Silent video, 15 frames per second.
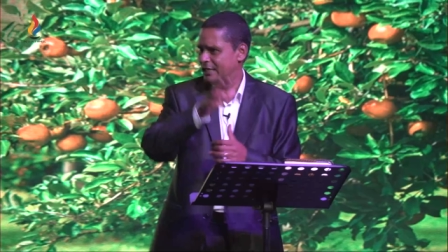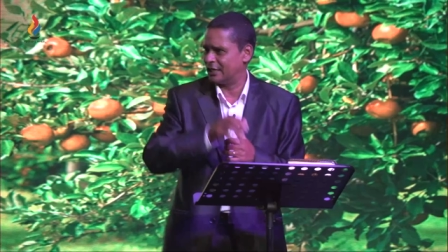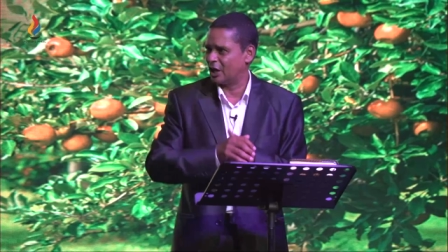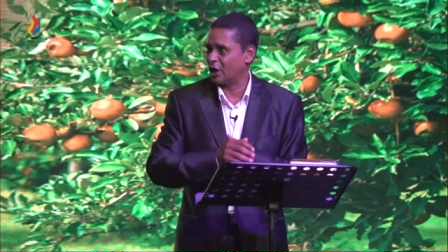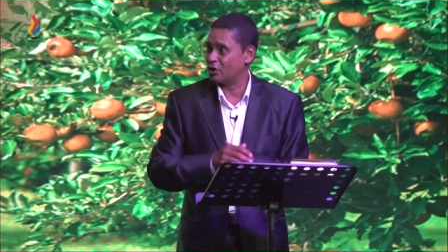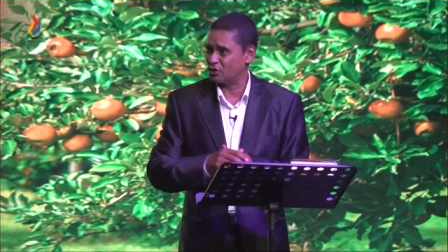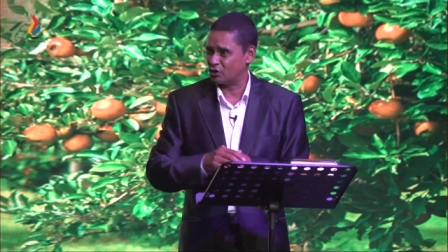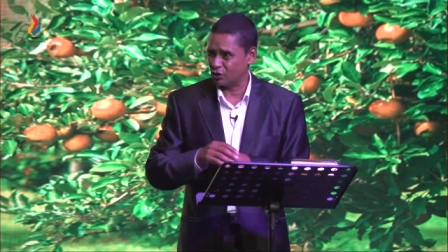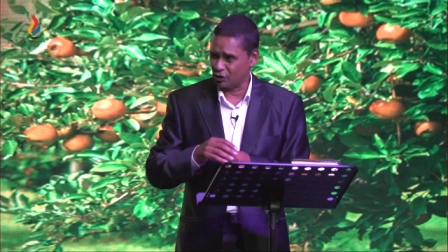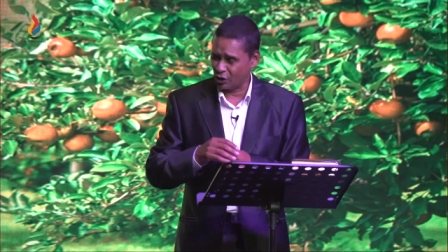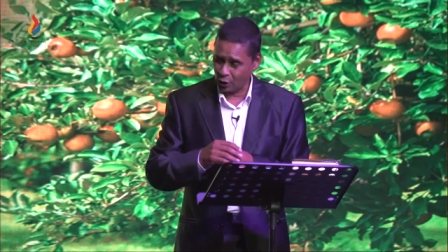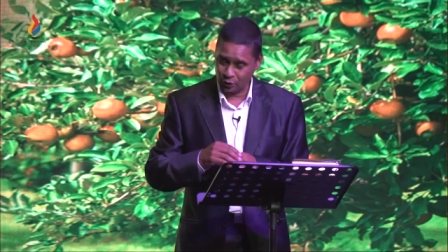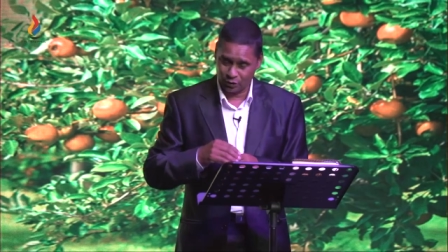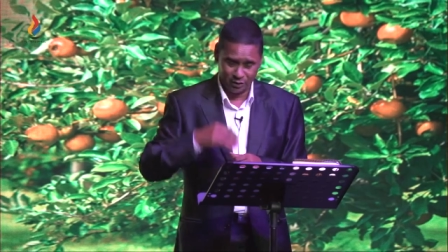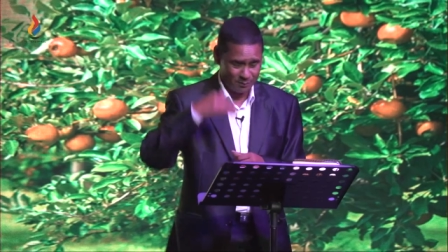He goes to
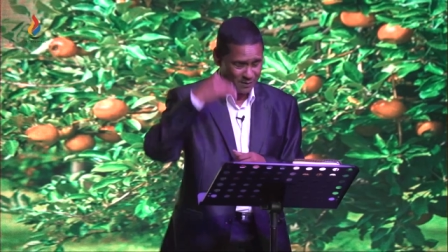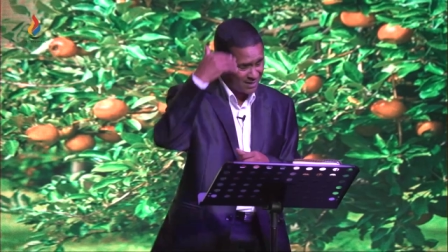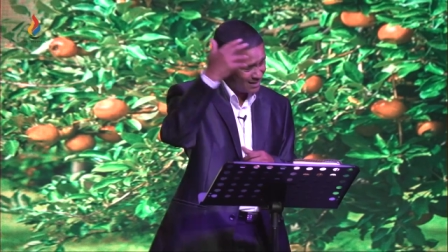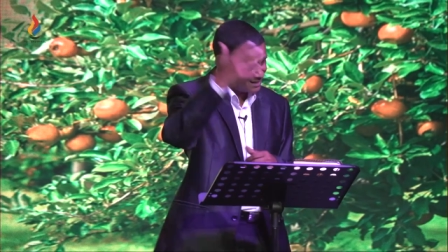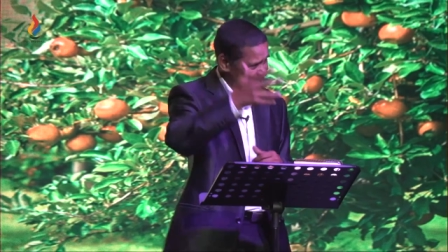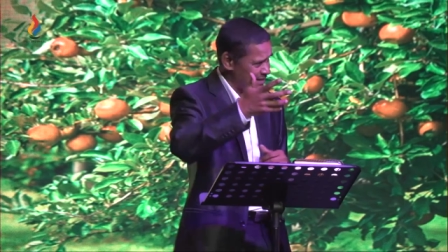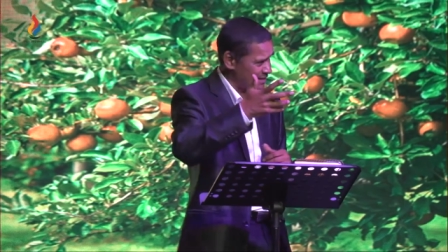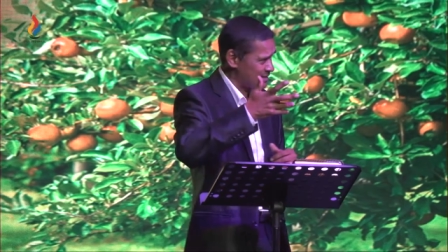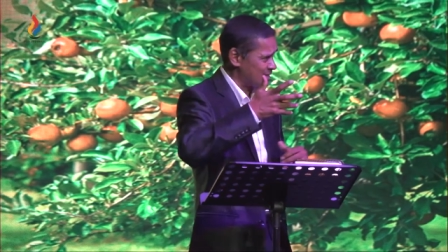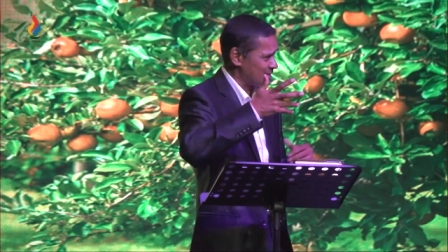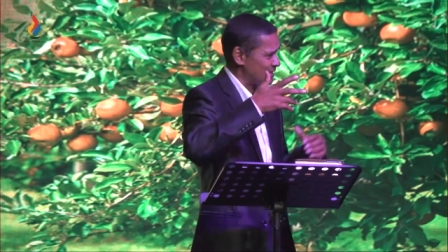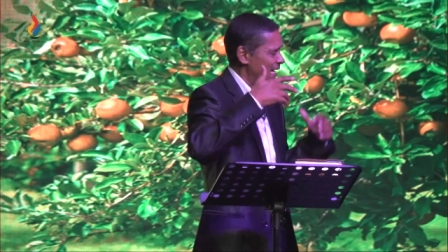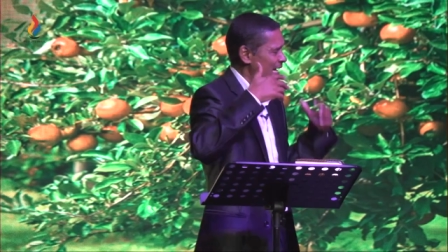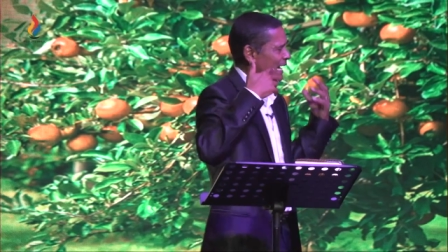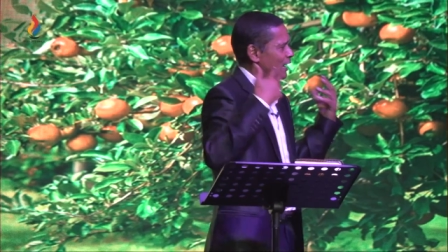Dothan. It's a distance.